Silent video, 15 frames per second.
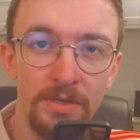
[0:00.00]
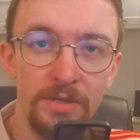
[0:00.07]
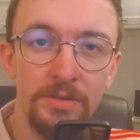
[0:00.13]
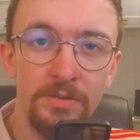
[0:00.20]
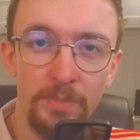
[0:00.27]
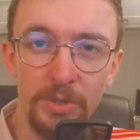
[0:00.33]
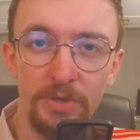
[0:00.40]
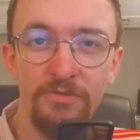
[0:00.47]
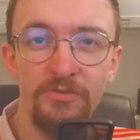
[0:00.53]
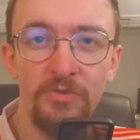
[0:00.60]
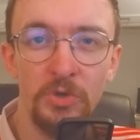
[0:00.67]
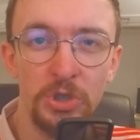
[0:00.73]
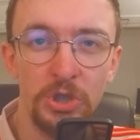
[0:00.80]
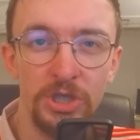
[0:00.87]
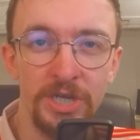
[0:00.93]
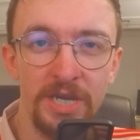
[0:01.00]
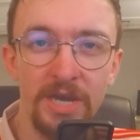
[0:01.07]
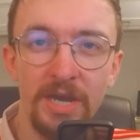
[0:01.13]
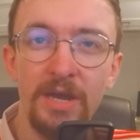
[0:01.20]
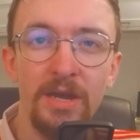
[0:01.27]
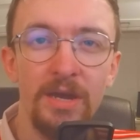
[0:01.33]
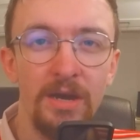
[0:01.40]
But unfortunately,
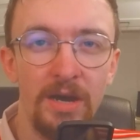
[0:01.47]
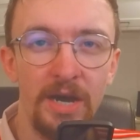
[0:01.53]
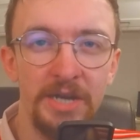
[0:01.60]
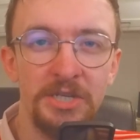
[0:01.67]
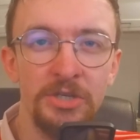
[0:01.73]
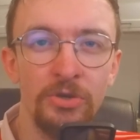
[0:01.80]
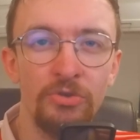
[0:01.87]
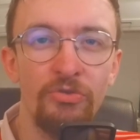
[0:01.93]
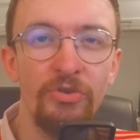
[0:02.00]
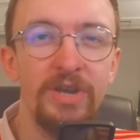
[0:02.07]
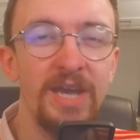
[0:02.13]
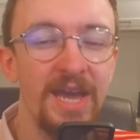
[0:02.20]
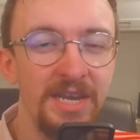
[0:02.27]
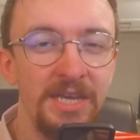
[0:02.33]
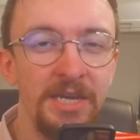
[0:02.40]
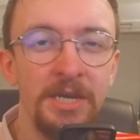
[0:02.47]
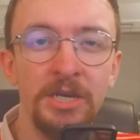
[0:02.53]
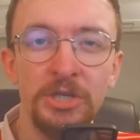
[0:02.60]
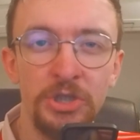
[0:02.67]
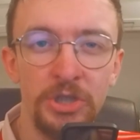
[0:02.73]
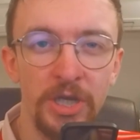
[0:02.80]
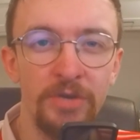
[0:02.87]
I did not create any
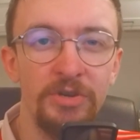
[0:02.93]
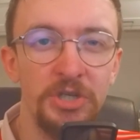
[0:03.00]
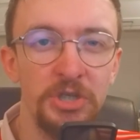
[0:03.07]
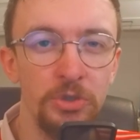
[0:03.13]
generational